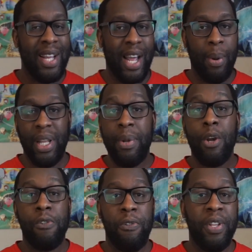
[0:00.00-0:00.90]
Anyway, let me know
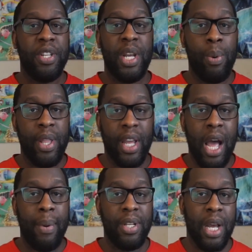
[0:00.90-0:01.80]
if you feel the same way in the comments.